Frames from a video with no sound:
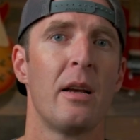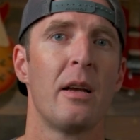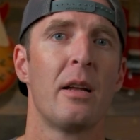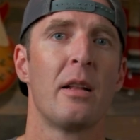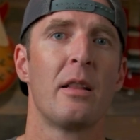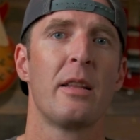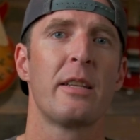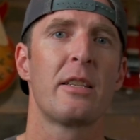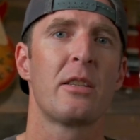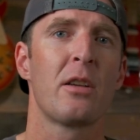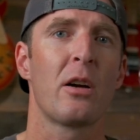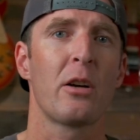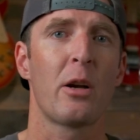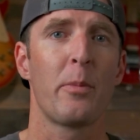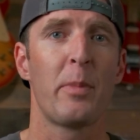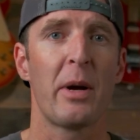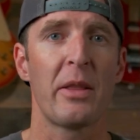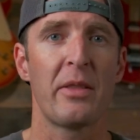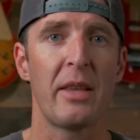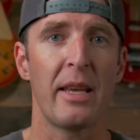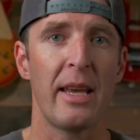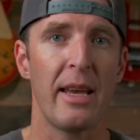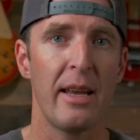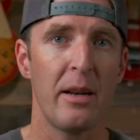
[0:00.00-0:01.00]
Let's talk about
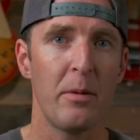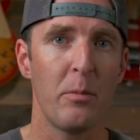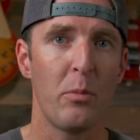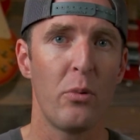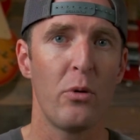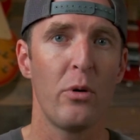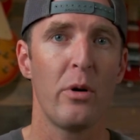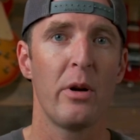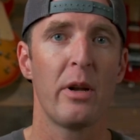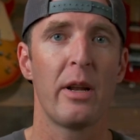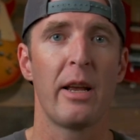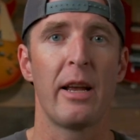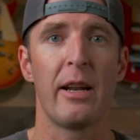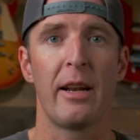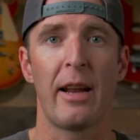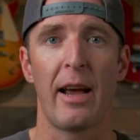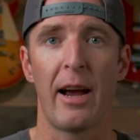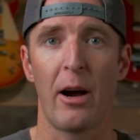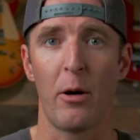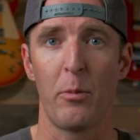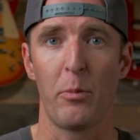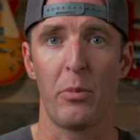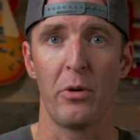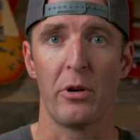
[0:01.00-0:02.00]
the input and
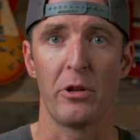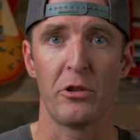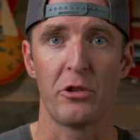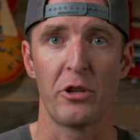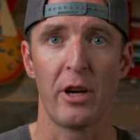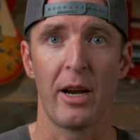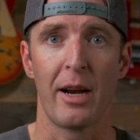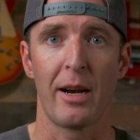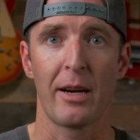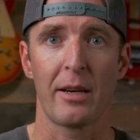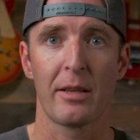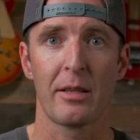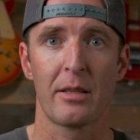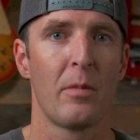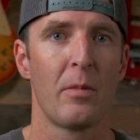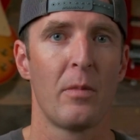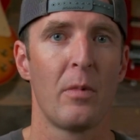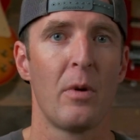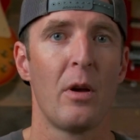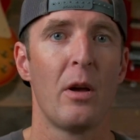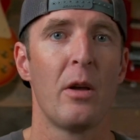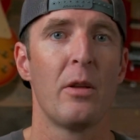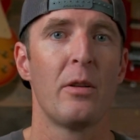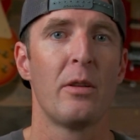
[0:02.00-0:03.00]
output jacks.
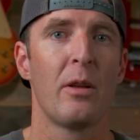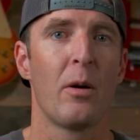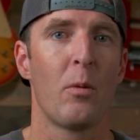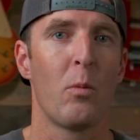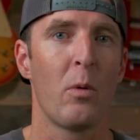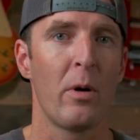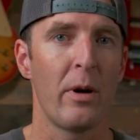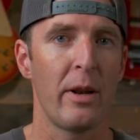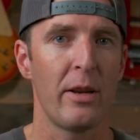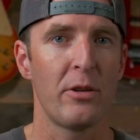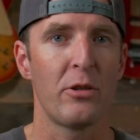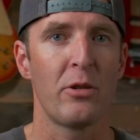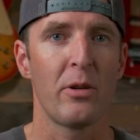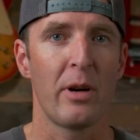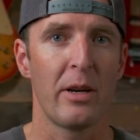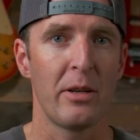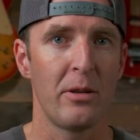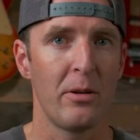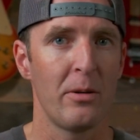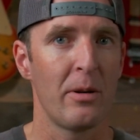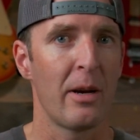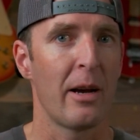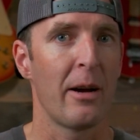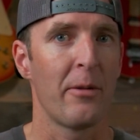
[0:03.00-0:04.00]
Now, one issue I
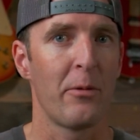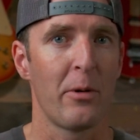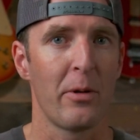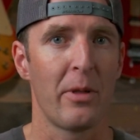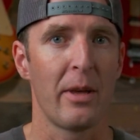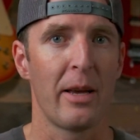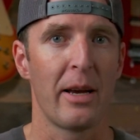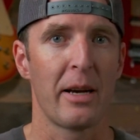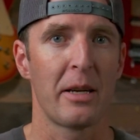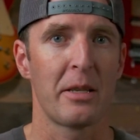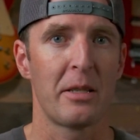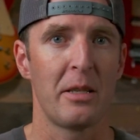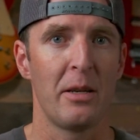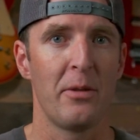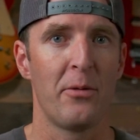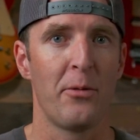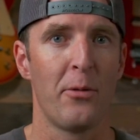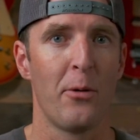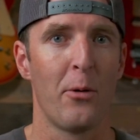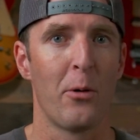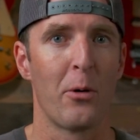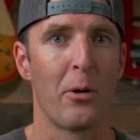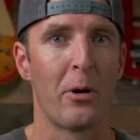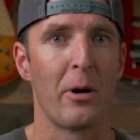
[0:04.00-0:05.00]
do have with the
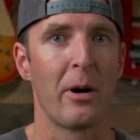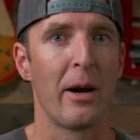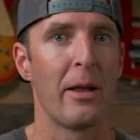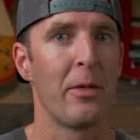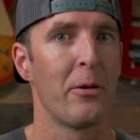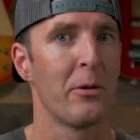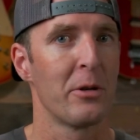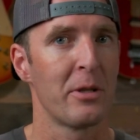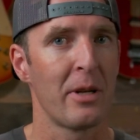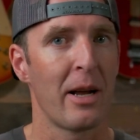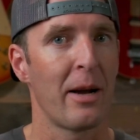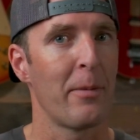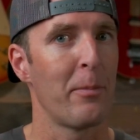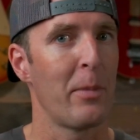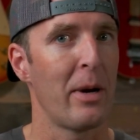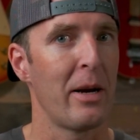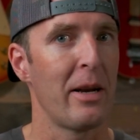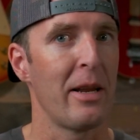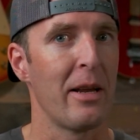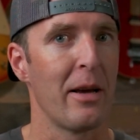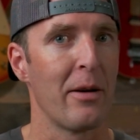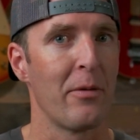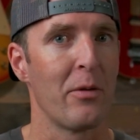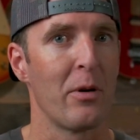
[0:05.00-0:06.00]
X-T4, and there's not
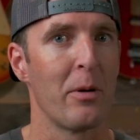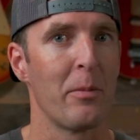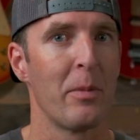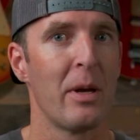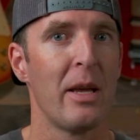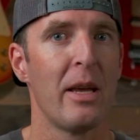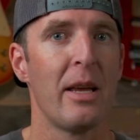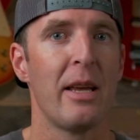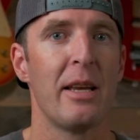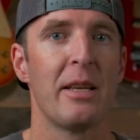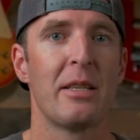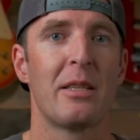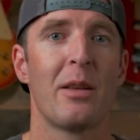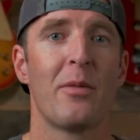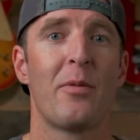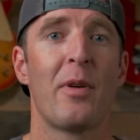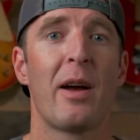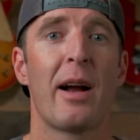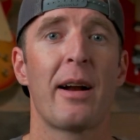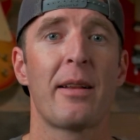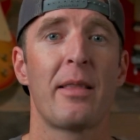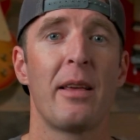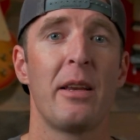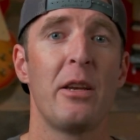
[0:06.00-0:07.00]
many of them, is the
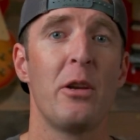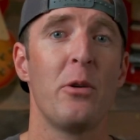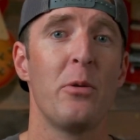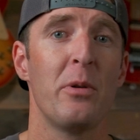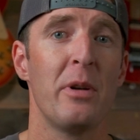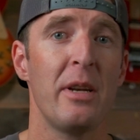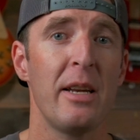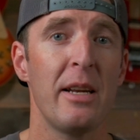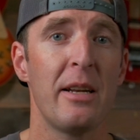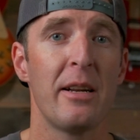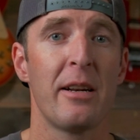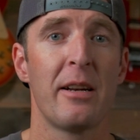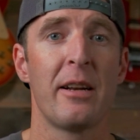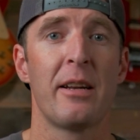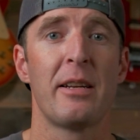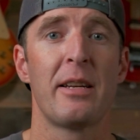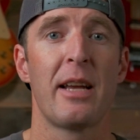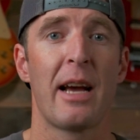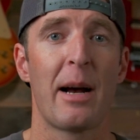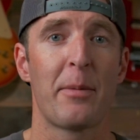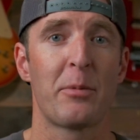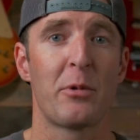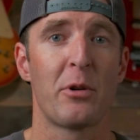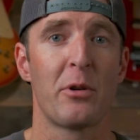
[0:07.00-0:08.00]
fact that you need an
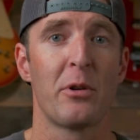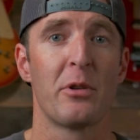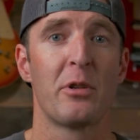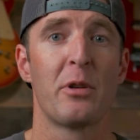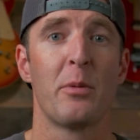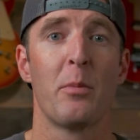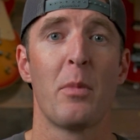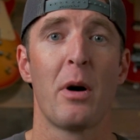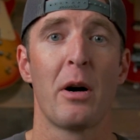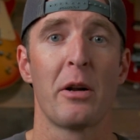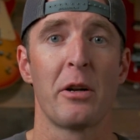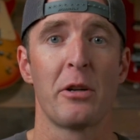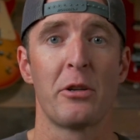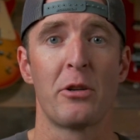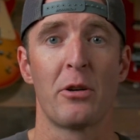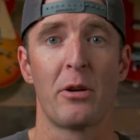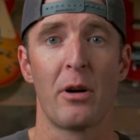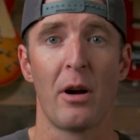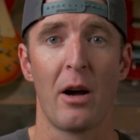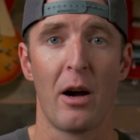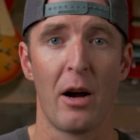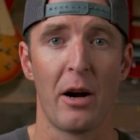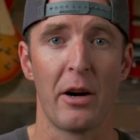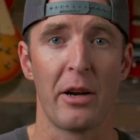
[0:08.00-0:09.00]
adapter to monitor
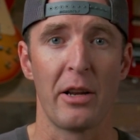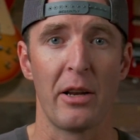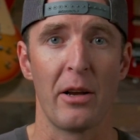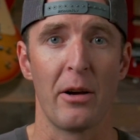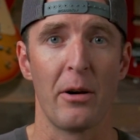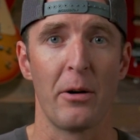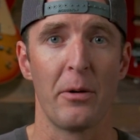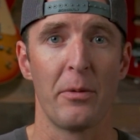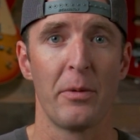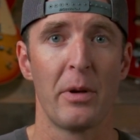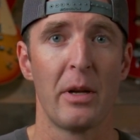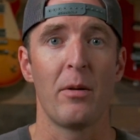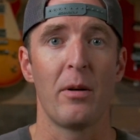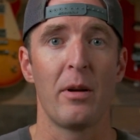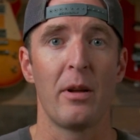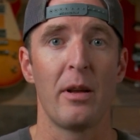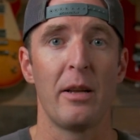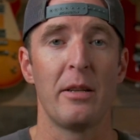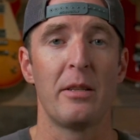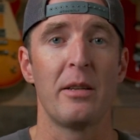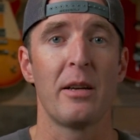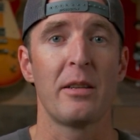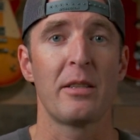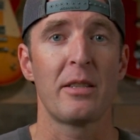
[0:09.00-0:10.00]
audio.
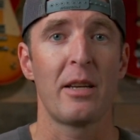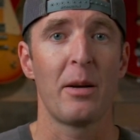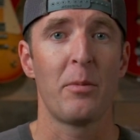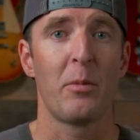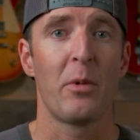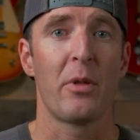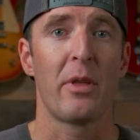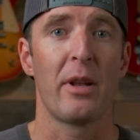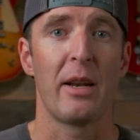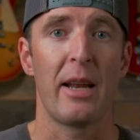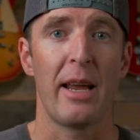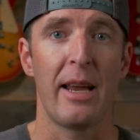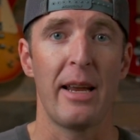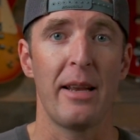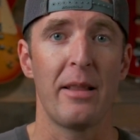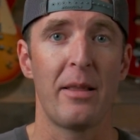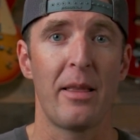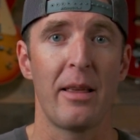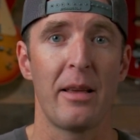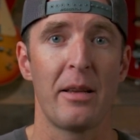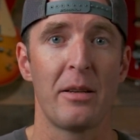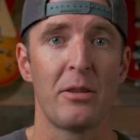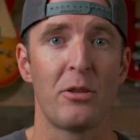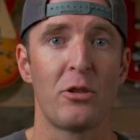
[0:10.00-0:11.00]
It does come with an 1/8
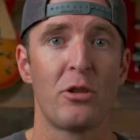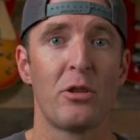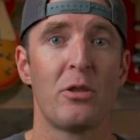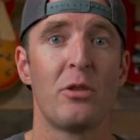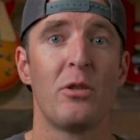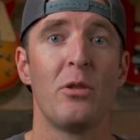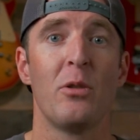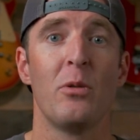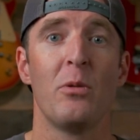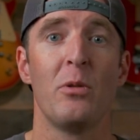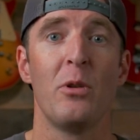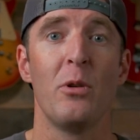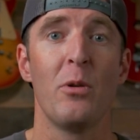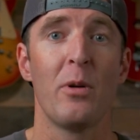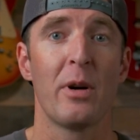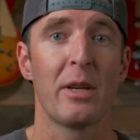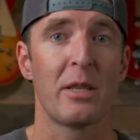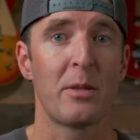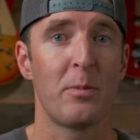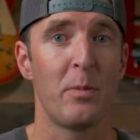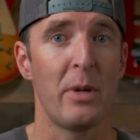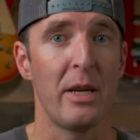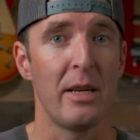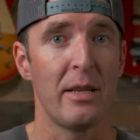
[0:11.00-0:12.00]
inch to
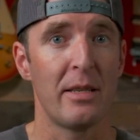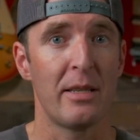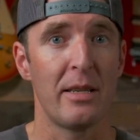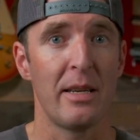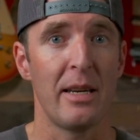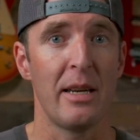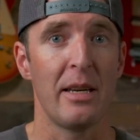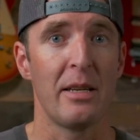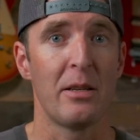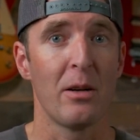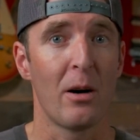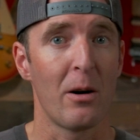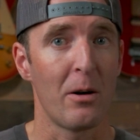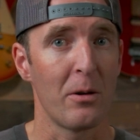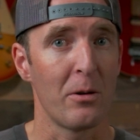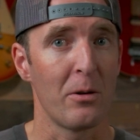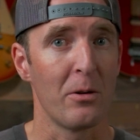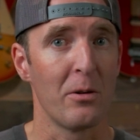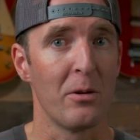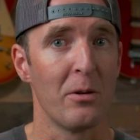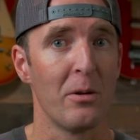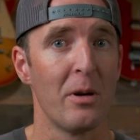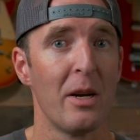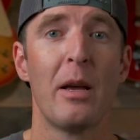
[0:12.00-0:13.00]
USB-C
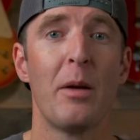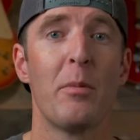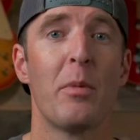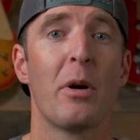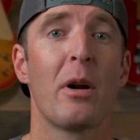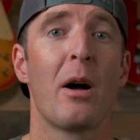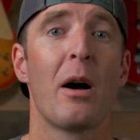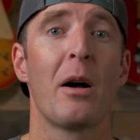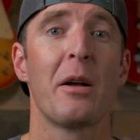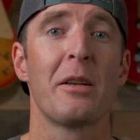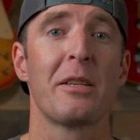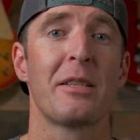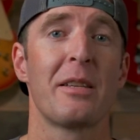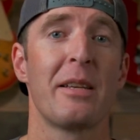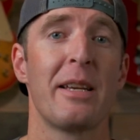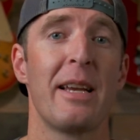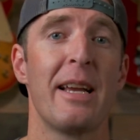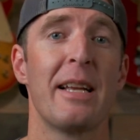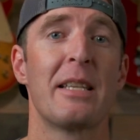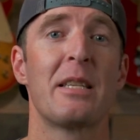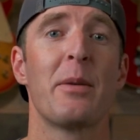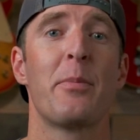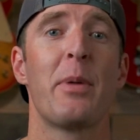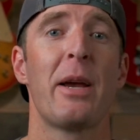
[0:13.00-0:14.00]
dongle, but honestly,
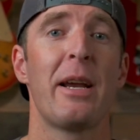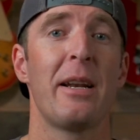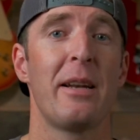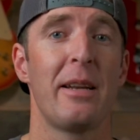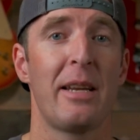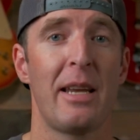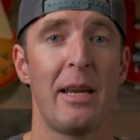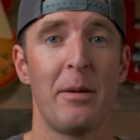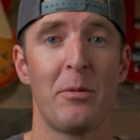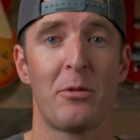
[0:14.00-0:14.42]
it's a pain to keep